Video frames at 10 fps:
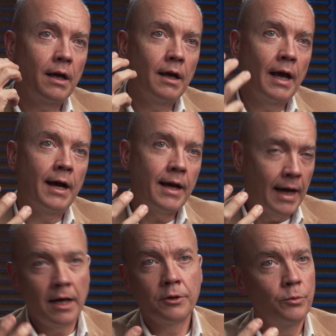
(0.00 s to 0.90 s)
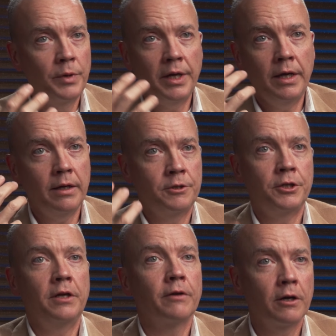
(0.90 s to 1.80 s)
how do we
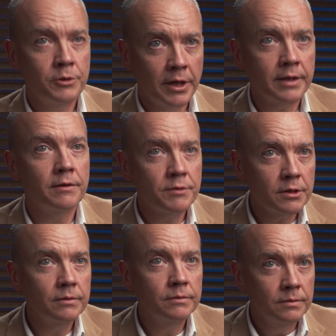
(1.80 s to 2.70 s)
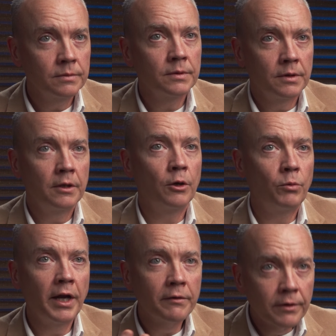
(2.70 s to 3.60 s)
achieve our objectives?
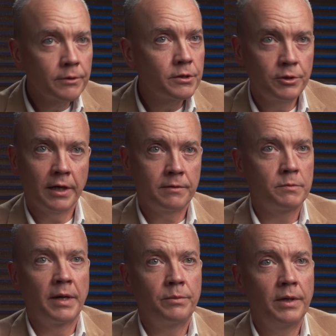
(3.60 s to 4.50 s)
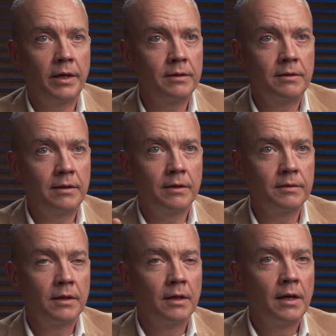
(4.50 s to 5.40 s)
Whatever those objectives might be.
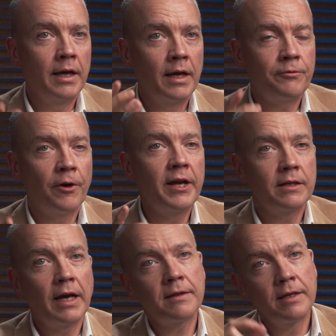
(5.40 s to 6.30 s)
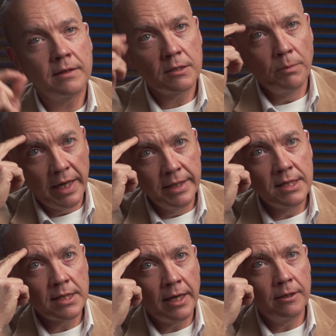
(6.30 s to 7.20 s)
And frankly, I think this
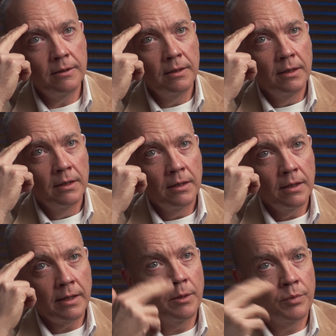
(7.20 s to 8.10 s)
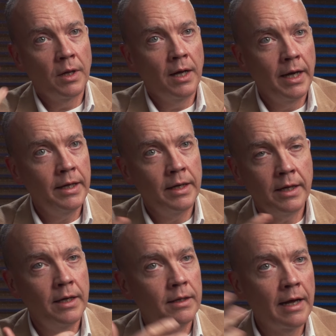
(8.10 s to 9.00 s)
mindset can apply,
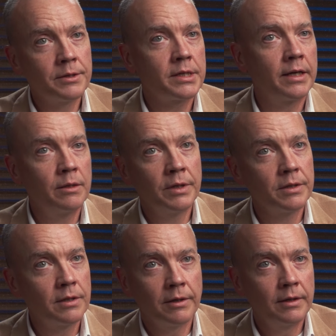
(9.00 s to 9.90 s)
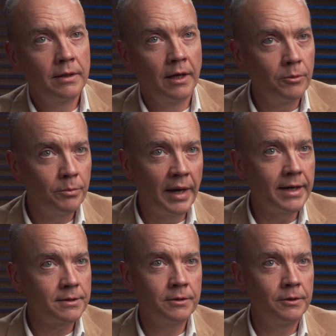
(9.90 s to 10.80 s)
again, outside the military,
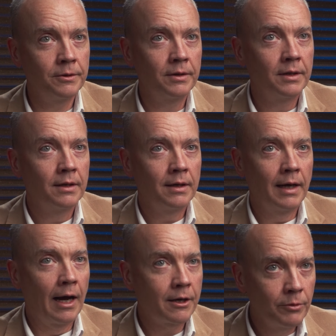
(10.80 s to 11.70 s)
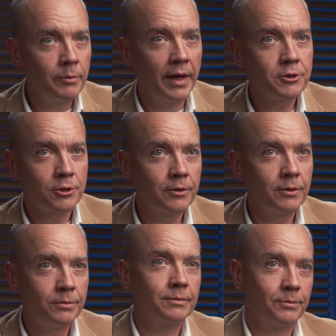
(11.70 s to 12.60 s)
back to how can we make sure
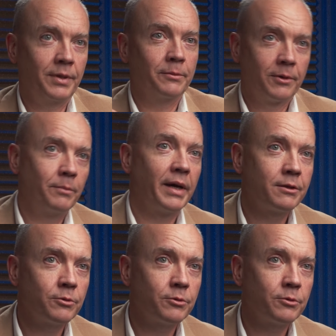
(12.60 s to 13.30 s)
that people can buy